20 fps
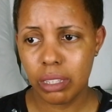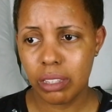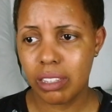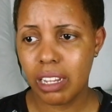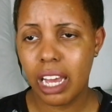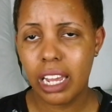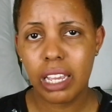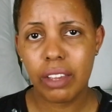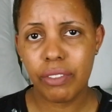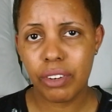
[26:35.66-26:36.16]

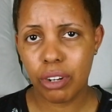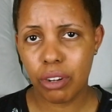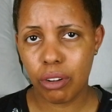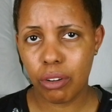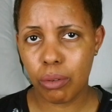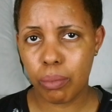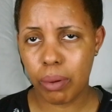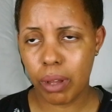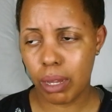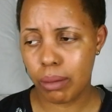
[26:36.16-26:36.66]
not even a
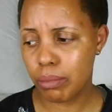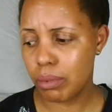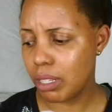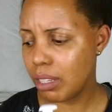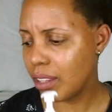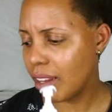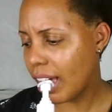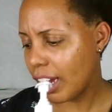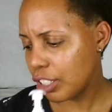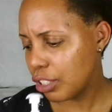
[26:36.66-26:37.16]
whole pump.
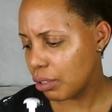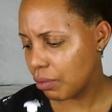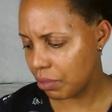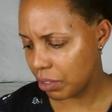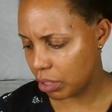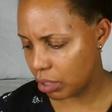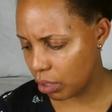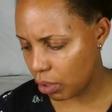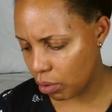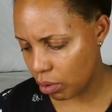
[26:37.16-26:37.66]
Lasts you
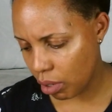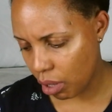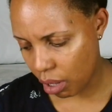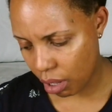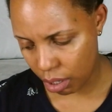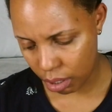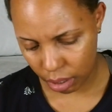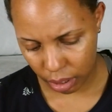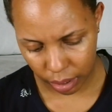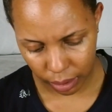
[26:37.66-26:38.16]
for so
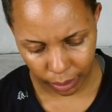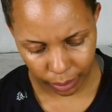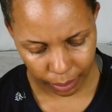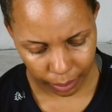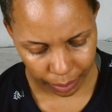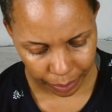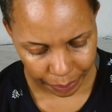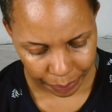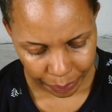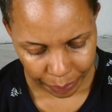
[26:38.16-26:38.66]
long.
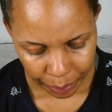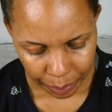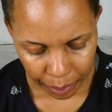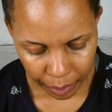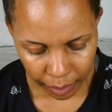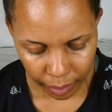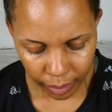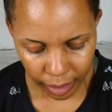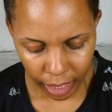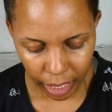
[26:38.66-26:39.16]

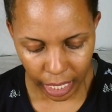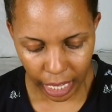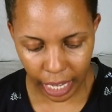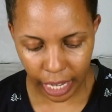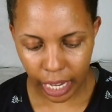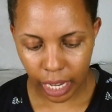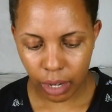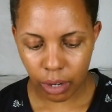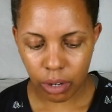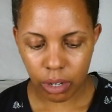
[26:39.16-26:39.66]

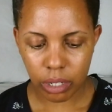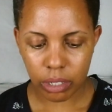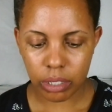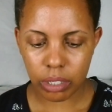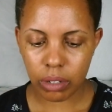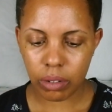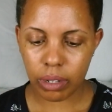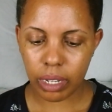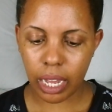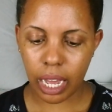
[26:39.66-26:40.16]
And I
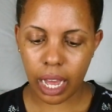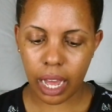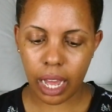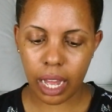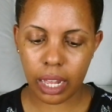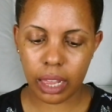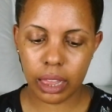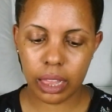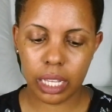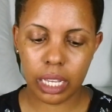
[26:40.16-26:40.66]
also
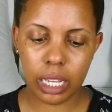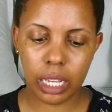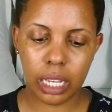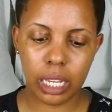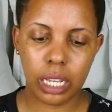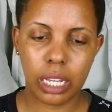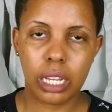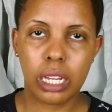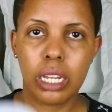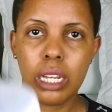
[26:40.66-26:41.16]
got
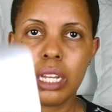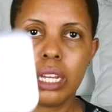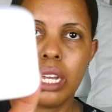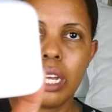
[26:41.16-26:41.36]
the